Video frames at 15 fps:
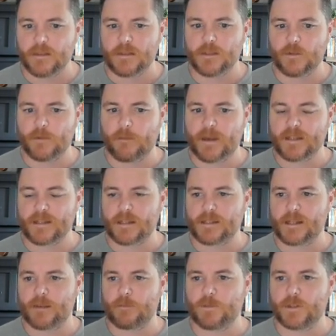So the best
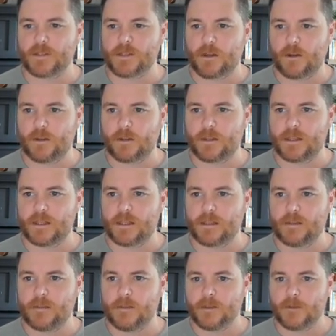example is on
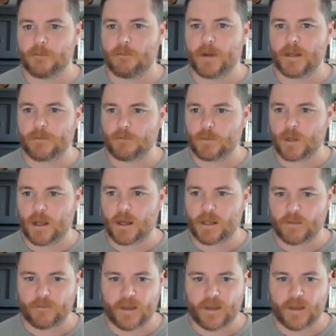the button block.